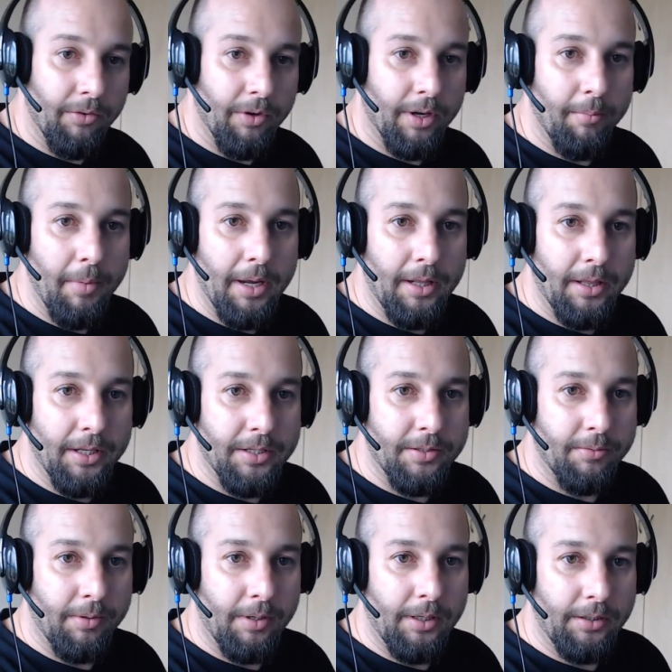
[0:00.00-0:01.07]
recommend
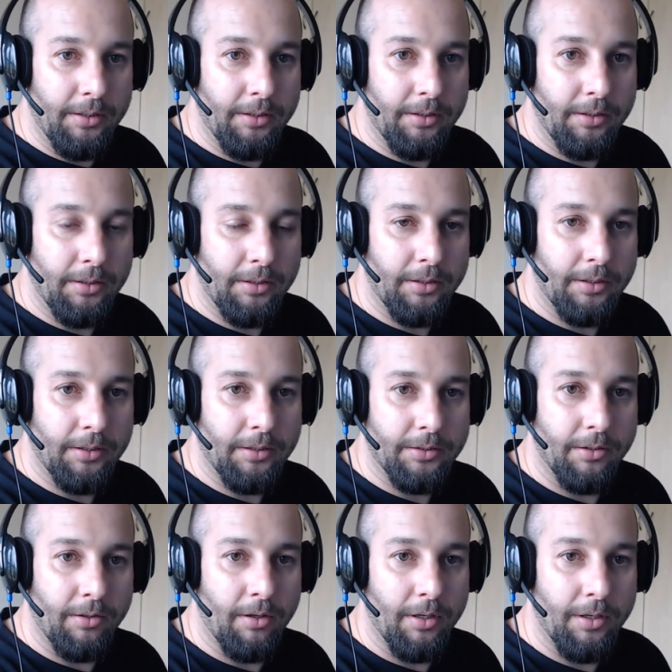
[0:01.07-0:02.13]
this one.
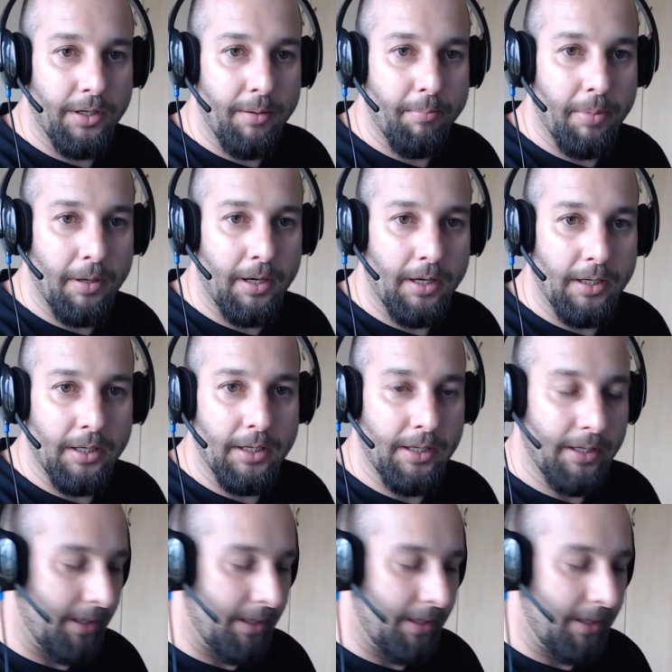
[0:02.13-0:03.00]
So holiday pie,